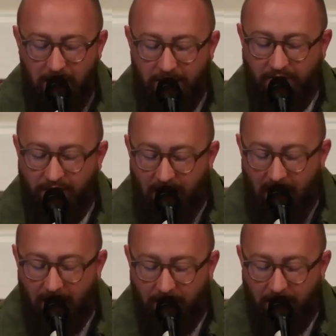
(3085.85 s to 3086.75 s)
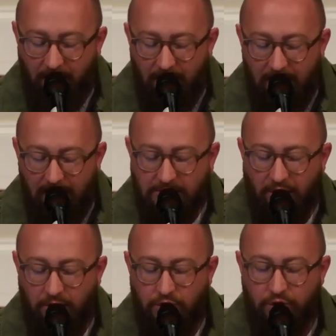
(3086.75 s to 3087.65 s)
The Father is
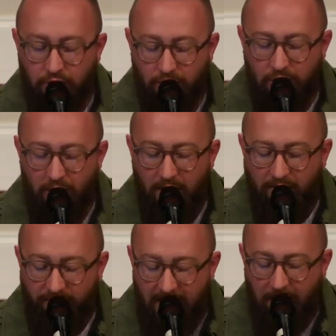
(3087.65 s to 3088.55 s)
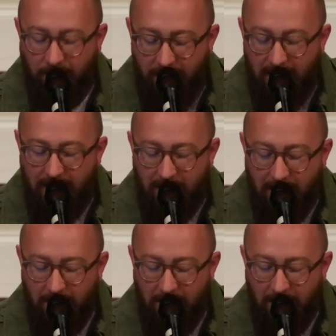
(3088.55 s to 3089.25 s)
our true fountainhead.